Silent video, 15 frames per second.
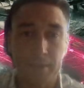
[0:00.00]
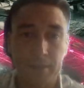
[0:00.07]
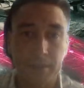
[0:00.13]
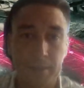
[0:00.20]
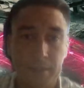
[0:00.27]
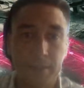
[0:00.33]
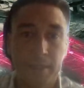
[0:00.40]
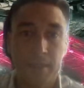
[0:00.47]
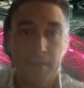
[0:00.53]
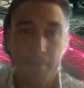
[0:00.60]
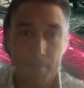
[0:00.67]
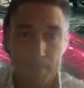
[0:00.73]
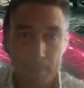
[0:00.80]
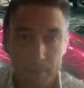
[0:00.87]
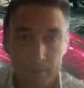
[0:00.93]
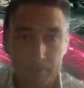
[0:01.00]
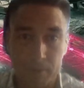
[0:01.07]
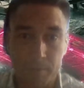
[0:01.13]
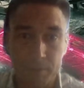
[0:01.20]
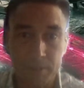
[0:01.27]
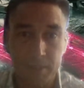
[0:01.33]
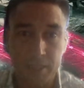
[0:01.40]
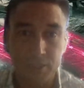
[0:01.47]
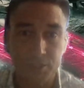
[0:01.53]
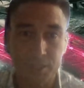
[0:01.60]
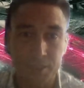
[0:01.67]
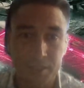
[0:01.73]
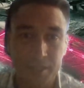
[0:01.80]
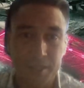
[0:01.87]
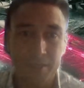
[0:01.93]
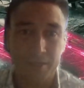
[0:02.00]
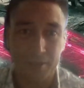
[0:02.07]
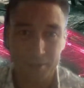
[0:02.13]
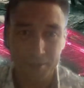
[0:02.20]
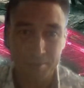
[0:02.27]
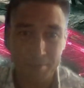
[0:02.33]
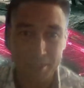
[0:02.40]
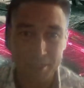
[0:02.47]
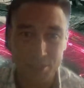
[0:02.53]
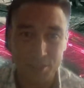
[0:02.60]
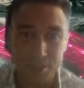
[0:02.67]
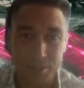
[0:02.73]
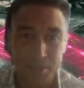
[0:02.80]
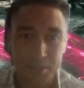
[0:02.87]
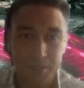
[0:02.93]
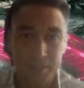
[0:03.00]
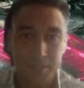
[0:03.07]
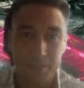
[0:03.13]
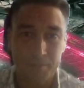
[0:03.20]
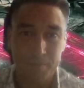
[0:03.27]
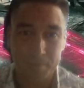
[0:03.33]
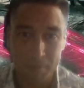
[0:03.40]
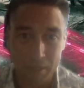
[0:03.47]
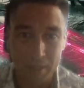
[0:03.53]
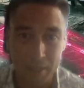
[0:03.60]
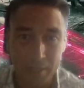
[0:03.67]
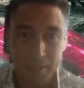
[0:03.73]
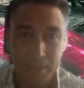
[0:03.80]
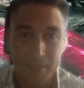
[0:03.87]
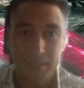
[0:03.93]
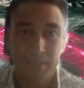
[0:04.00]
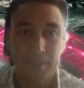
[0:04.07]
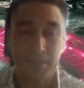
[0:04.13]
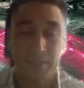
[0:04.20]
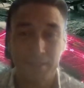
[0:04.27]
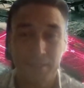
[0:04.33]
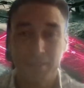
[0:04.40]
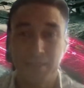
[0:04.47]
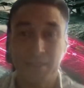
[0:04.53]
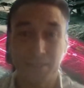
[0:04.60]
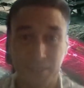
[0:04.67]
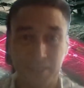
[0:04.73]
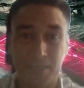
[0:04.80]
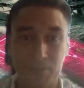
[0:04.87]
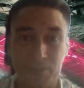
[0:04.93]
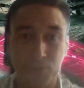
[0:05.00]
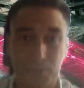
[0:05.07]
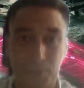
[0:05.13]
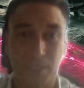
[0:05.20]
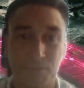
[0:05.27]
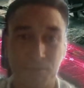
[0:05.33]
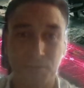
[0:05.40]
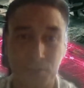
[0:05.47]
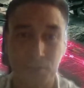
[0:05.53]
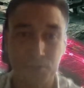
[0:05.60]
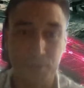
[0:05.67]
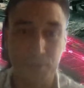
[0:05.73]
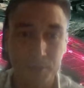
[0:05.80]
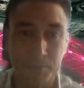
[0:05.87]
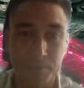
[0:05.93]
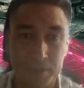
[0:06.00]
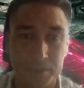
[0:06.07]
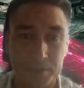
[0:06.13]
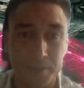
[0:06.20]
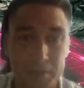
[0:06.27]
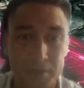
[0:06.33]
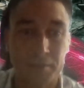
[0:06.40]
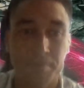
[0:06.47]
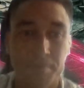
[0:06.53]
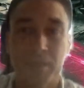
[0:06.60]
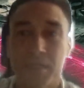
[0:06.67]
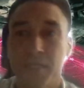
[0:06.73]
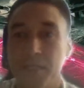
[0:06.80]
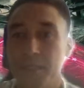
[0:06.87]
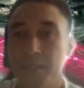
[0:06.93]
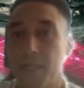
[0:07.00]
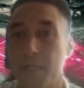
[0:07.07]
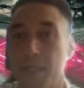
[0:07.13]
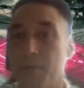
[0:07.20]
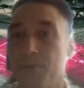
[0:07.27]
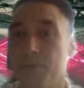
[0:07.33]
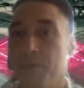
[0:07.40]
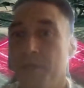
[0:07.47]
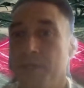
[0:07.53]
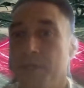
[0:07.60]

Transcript: the reputation automation bot, is going to be working for you and your business. Now,